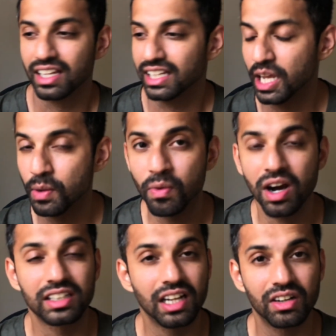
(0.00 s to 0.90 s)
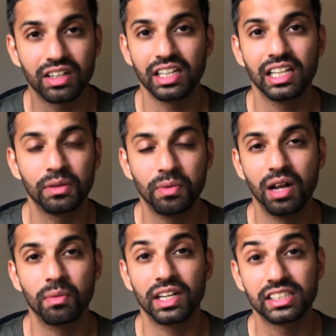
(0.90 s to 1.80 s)
it worked out really
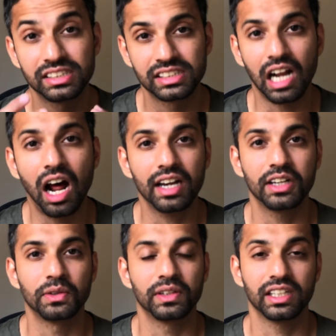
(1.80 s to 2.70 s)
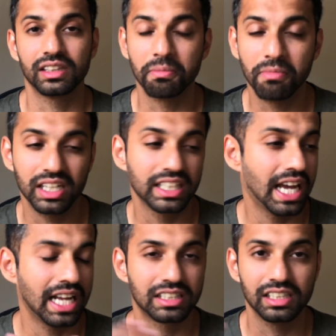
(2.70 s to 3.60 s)
well when I started doing it. The money
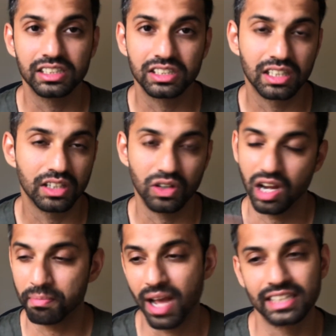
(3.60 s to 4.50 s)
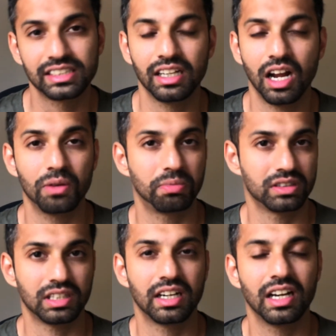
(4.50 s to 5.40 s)
actually just, you know, I maxed it out
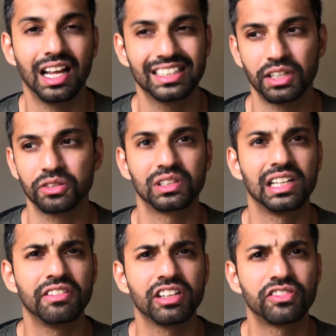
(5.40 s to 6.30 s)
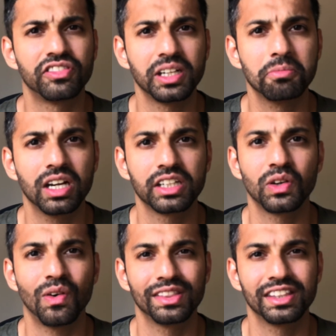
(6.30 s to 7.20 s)
because I realized I was leaving free money
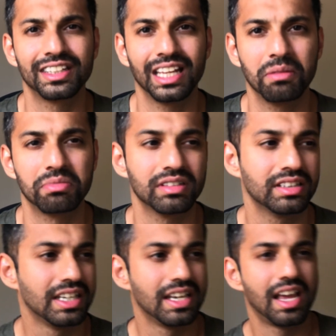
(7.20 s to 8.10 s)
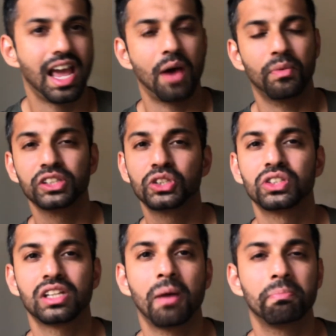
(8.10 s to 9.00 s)
on the table. And once you
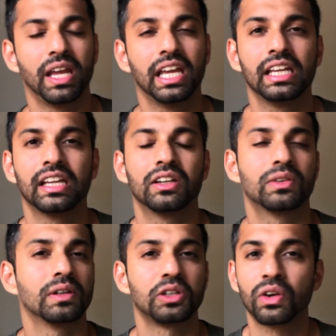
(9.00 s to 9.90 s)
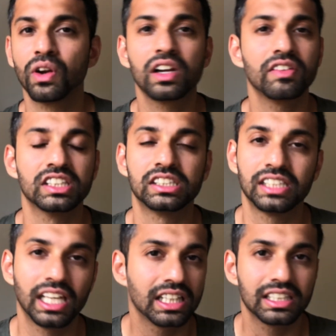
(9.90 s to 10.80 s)
start paying into it, you're not even
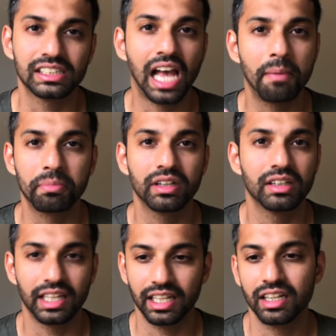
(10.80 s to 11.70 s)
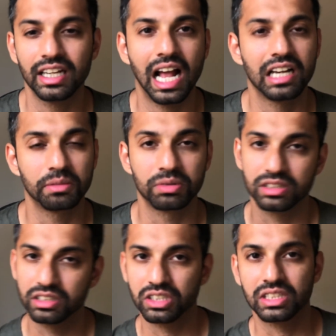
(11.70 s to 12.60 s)
seeing this happen in reality
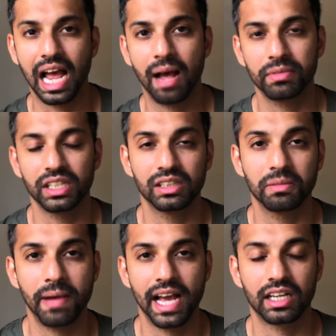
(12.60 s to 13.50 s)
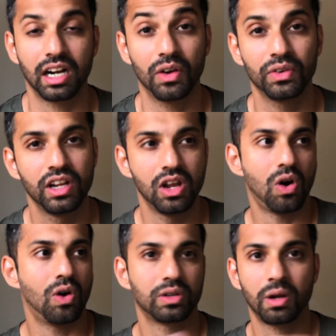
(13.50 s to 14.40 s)
because it's just happening in the background.
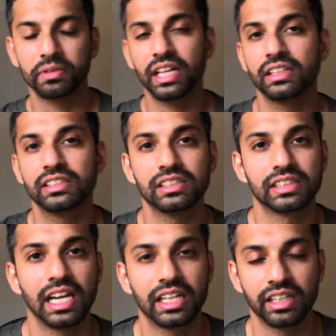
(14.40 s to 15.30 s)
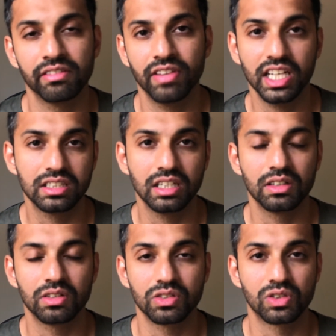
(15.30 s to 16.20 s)
On top of that, this is getting invested
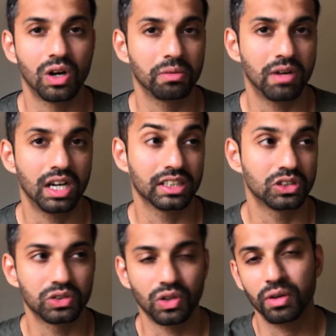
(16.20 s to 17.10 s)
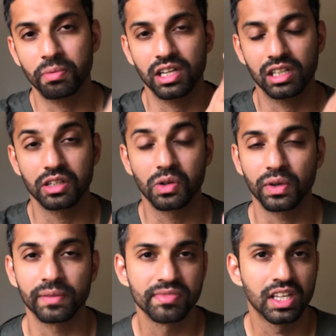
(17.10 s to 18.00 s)
into the stock market, so it's automatically
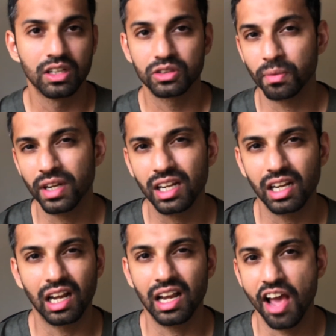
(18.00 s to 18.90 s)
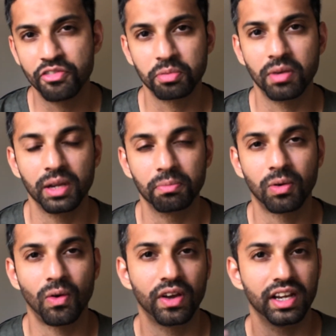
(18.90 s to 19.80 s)
growing. So when I left my
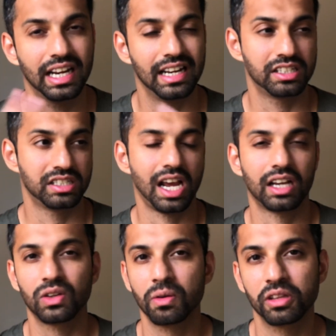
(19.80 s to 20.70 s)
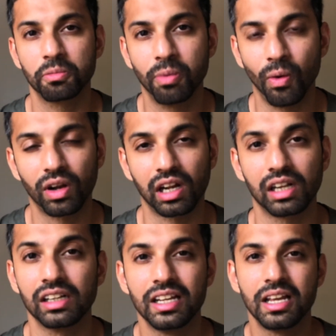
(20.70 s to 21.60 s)
employer and I checked on the
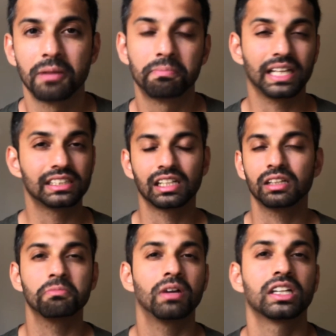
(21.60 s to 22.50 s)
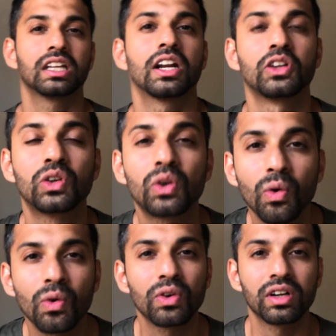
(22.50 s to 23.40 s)
portal, basically the money had
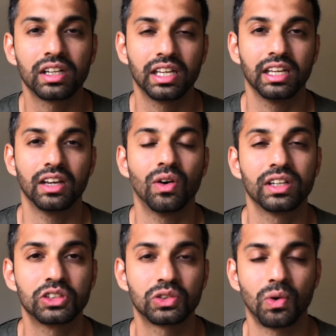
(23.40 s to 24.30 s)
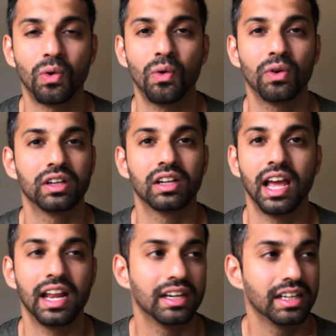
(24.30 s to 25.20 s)
grown on its own,
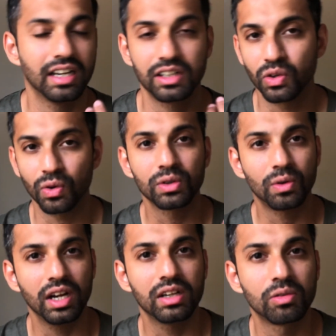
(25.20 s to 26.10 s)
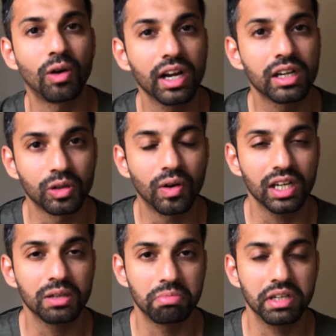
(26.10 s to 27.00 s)
and it had grown
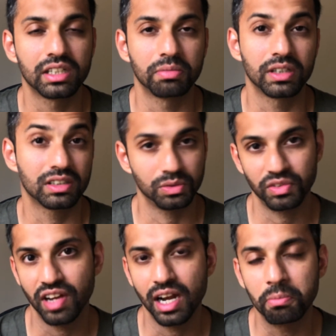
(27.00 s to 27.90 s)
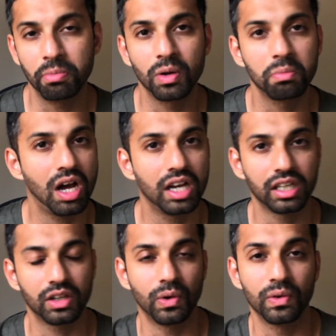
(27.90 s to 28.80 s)
quite a bit because we've had a bull
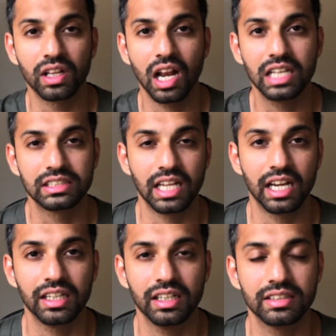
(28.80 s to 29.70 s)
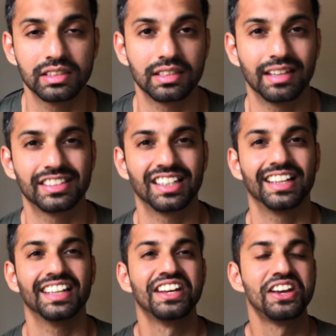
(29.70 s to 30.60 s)
market over the last 10 years
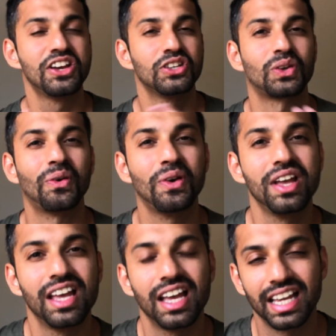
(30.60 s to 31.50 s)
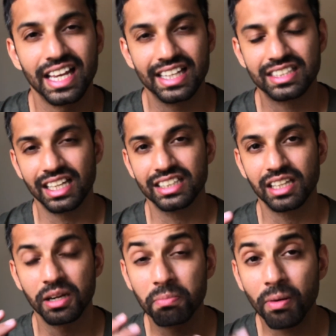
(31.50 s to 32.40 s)
essentially. So it's
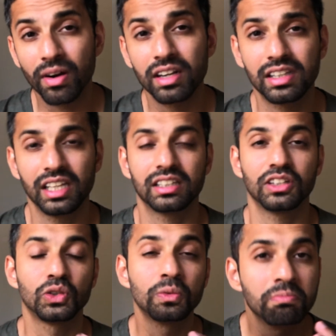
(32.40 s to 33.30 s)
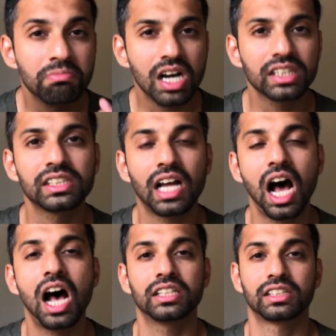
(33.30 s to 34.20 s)
an important thing that you must
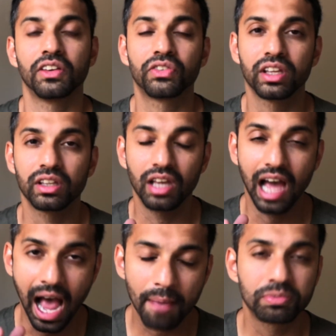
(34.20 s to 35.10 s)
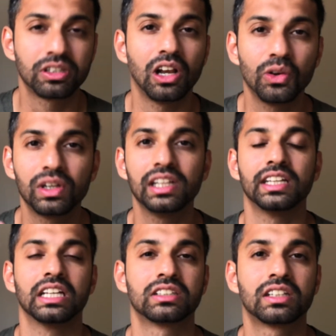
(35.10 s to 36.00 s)
ask. If
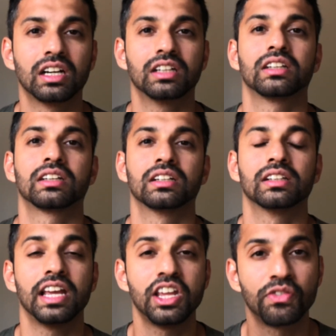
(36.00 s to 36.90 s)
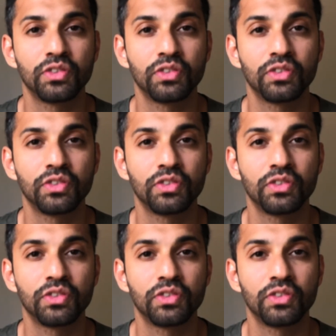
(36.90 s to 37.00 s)
absolutely is critical that if